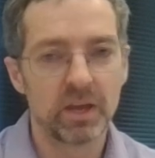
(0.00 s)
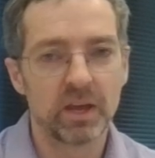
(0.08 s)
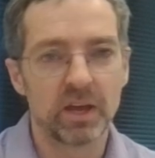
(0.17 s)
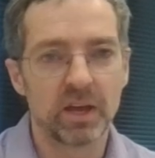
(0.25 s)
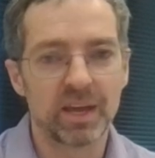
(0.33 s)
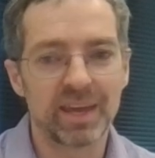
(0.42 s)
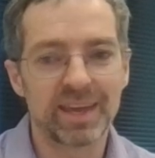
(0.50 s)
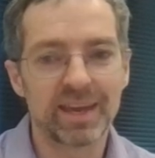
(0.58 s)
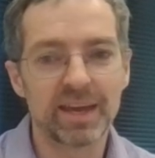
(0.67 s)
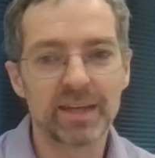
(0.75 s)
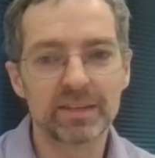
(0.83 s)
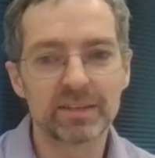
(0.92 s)

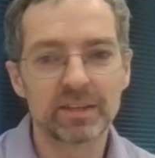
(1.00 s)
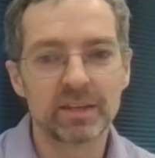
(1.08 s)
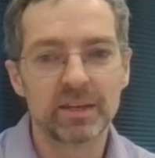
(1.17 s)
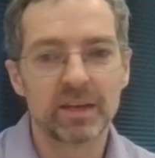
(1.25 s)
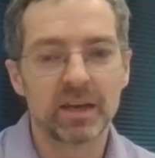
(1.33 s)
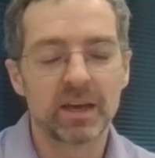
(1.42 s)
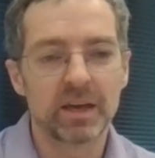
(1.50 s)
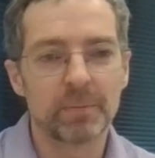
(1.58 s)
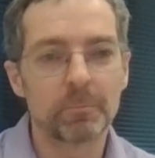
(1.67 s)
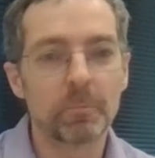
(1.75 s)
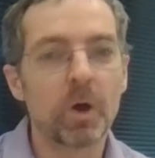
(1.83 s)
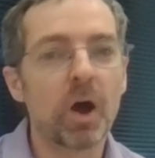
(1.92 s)
And
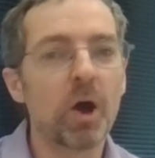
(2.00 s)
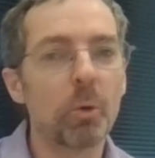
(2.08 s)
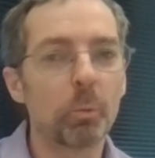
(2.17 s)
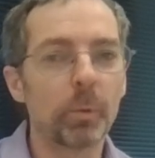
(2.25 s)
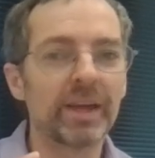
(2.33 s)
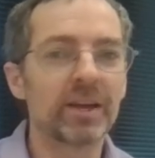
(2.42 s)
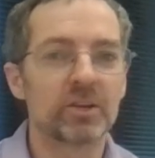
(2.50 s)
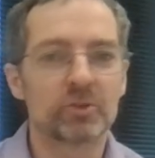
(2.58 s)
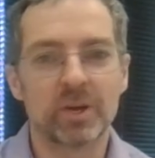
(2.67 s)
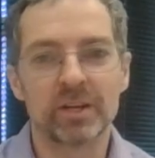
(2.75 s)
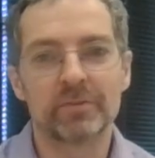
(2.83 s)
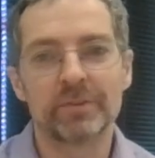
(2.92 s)
all we are
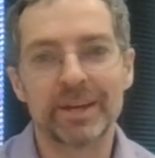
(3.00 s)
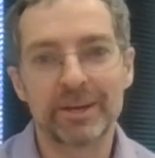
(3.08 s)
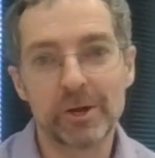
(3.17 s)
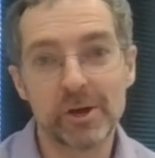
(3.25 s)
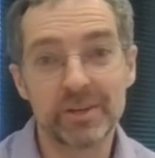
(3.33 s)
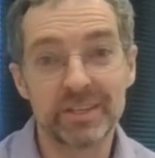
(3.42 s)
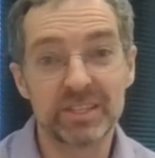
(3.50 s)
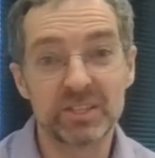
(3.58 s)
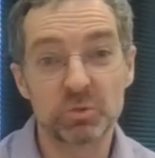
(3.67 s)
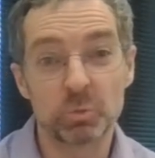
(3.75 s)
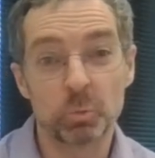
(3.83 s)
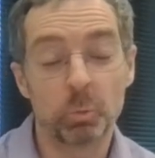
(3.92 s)
trying to figure out
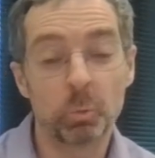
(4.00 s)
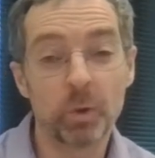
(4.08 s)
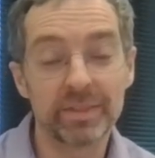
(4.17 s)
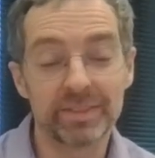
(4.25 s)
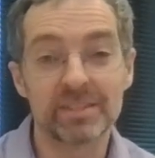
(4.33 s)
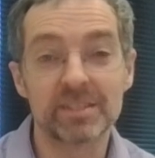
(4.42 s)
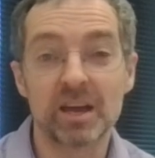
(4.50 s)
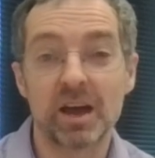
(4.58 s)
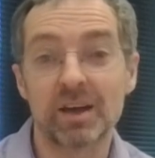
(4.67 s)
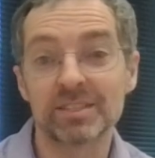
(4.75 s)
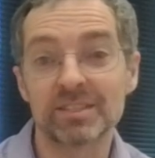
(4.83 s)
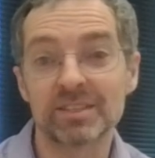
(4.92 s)
is what this
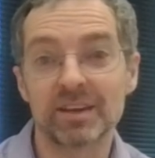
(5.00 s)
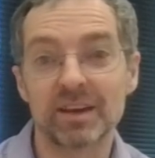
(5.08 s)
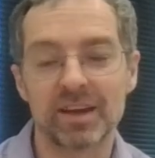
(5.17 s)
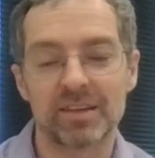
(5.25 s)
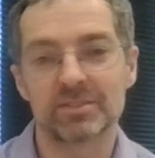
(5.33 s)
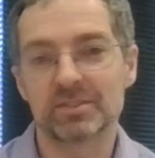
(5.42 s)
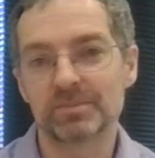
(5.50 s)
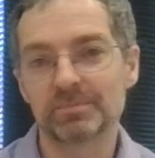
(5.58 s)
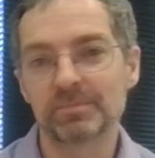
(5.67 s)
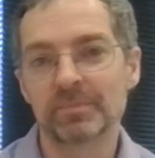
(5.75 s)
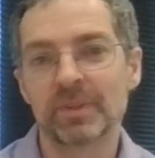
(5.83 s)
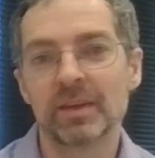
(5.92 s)
costs us.
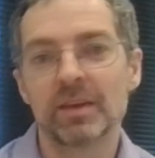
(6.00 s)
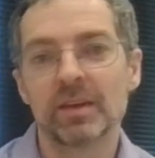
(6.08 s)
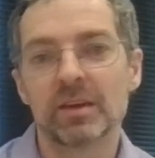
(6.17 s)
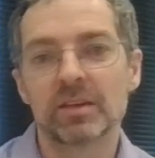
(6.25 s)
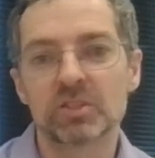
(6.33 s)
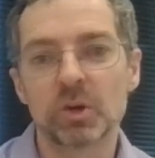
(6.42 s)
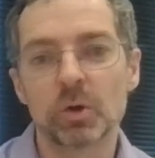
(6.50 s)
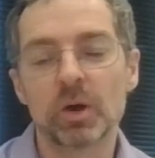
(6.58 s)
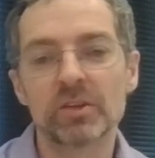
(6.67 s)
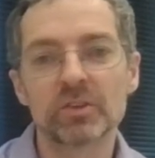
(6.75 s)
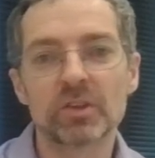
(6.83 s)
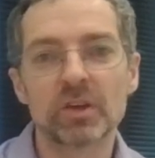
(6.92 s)
So
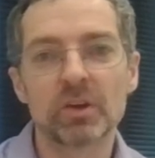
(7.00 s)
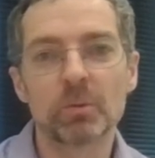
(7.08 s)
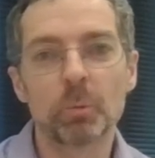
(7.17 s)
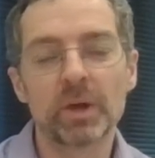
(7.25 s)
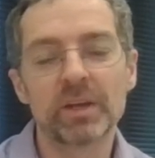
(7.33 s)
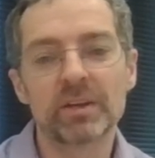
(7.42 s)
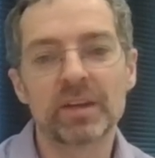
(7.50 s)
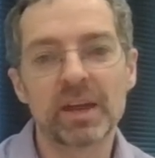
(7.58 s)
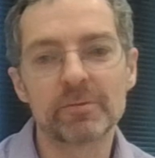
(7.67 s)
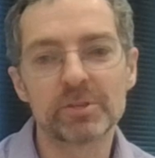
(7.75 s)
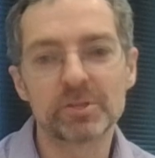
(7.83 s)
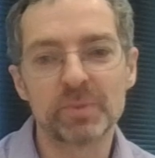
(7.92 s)
under the weighted
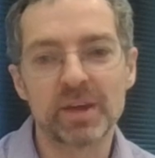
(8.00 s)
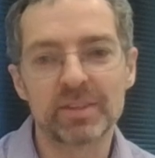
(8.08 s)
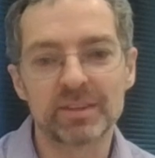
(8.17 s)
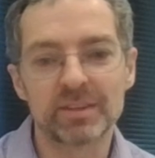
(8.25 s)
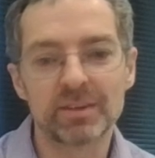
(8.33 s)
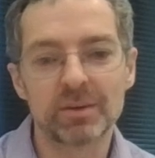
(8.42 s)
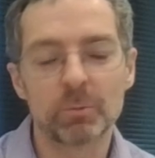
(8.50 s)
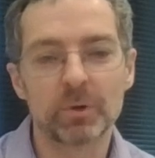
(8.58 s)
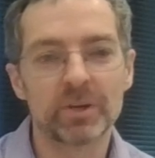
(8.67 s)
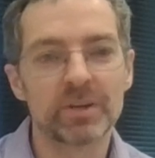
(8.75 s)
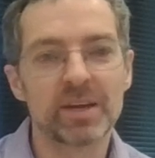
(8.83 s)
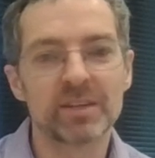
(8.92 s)
average method,
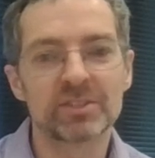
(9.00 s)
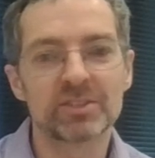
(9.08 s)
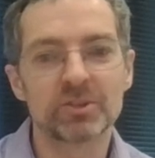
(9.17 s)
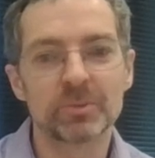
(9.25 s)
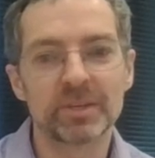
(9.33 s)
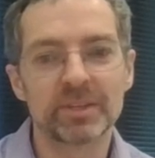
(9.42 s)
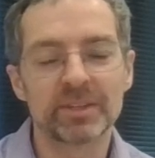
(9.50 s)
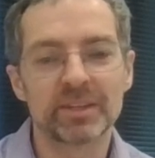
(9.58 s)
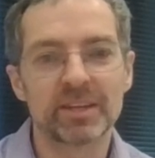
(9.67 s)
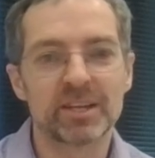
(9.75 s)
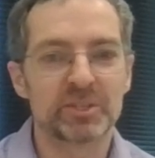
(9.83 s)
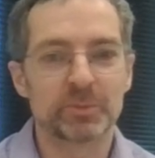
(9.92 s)
we're not assuming the
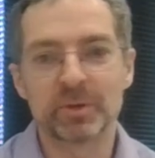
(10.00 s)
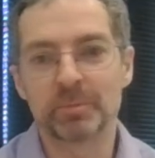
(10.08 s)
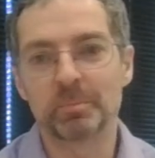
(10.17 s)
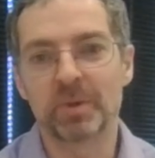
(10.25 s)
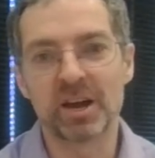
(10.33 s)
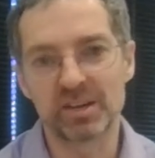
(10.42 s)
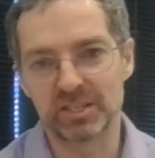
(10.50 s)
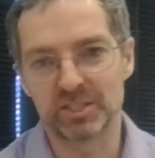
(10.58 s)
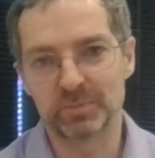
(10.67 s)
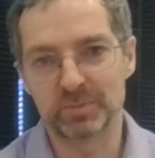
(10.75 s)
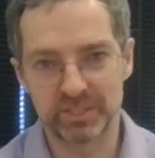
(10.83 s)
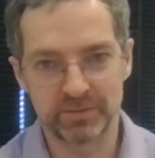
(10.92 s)
customer bought a
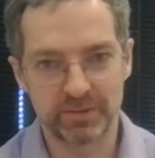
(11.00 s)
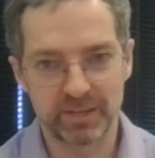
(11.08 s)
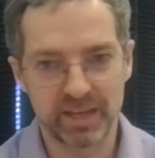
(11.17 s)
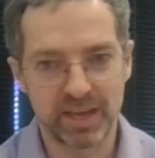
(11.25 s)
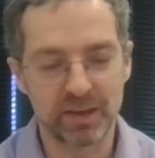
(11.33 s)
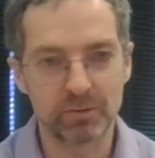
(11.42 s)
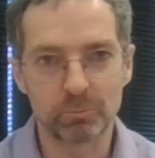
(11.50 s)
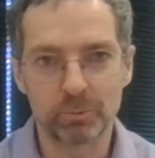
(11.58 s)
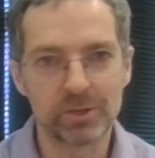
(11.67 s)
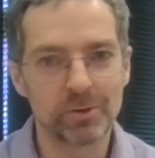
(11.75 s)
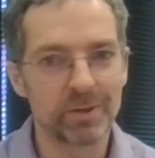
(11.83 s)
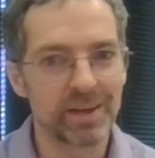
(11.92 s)
specific can. We
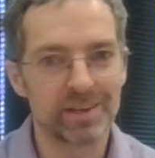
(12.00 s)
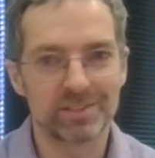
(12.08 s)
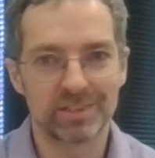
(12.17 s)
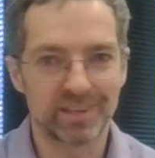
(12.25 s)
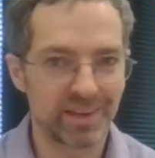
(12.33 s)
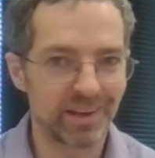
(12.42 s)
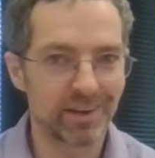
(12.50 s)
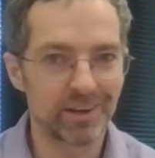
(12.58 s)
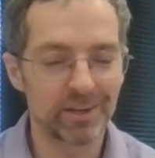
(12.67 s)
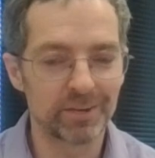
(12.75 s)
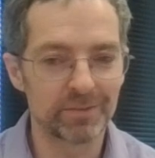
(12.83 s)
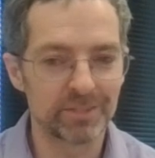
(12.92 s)
don't actually care
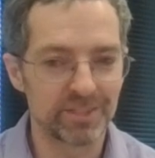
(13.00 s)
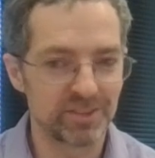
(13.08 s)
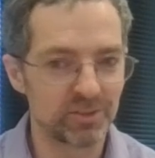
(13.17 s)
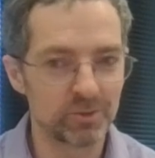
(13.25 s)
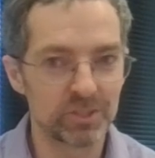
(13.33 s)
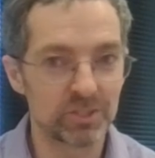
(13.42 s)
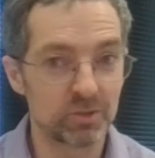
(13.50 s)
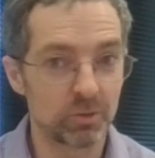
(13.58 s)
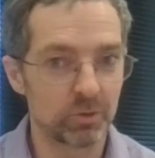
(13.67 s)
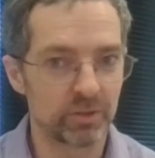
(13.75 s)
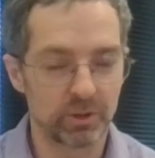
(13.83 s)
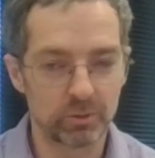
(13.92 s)
if it's the newest
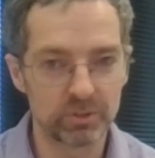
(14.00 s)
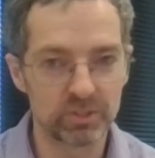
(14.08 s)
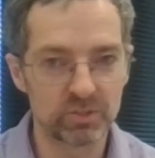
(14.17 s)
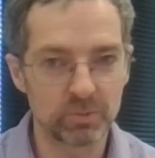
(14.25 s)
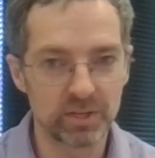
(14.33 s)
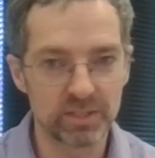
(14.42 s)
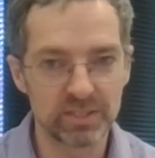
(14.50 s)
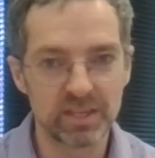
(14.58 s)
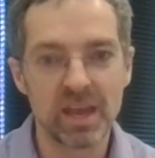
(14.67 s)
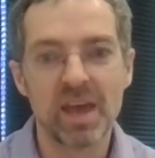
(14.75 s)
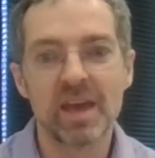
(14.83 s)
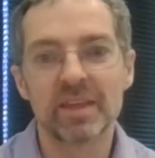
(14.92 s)
or the oldest ones.
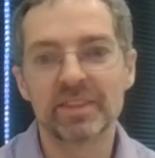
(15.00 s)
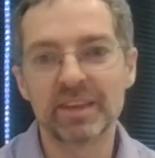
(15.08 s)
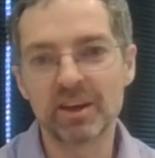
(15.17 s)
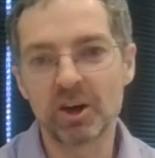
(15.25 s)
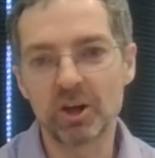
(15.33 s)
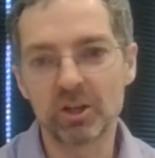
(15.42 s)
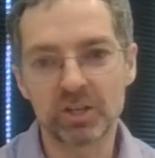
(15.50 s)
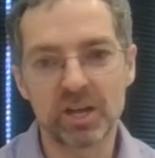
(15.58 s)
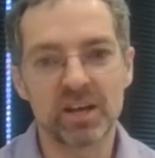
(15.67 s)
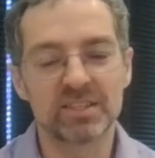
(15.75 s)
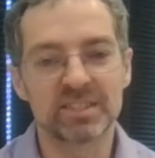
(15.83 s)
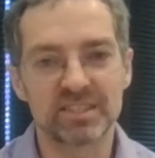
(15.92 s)
They all
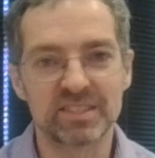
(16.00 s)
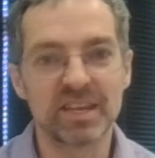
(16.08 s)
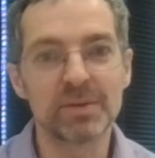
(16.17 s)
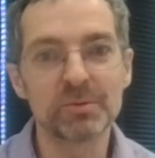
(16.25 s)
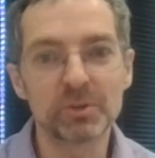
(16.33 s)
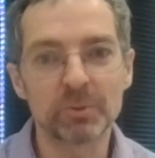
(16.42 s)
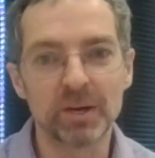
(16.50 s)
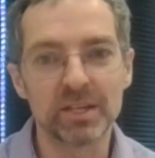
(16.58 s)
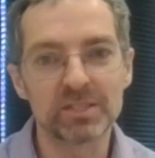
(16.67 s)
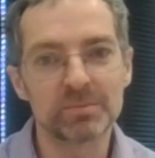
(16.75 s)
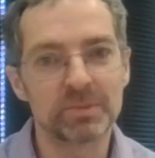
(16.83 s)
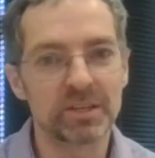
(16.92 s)
cost the same to
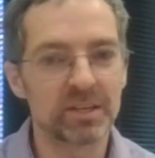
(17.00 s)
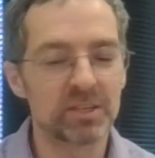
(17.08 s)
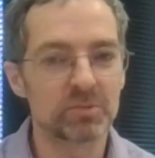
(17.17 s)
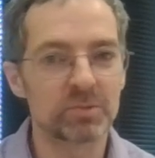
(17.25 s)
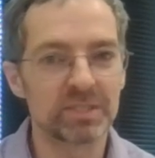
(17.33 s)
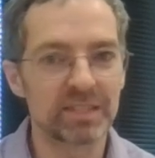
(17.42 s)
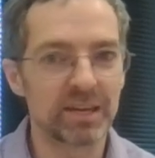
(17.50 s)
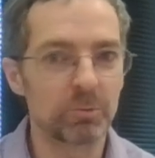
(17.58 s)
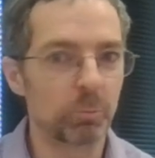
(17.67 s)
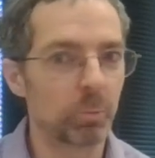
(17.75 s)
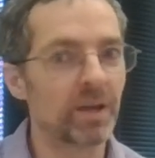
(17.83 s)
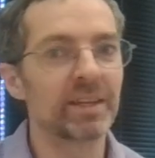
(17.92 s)
us because we said,
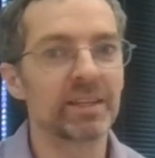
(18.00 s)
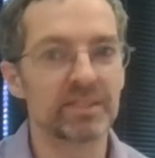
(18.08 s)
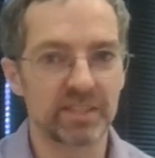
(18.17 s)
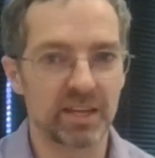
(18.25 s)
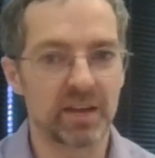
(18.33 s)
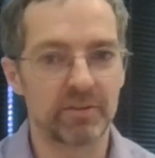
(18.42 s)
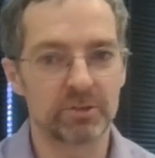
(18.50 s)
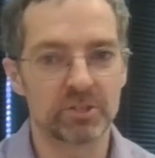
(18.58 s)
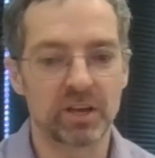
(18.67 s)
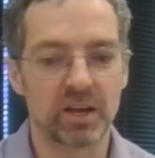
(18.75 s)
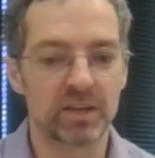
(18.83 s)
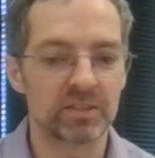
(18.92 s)
what is the average
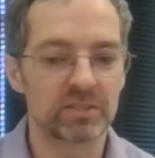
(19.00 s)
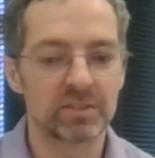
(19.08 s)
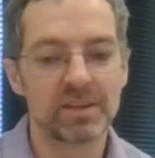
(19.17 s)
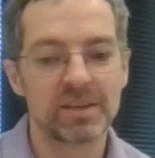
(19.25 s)
cost?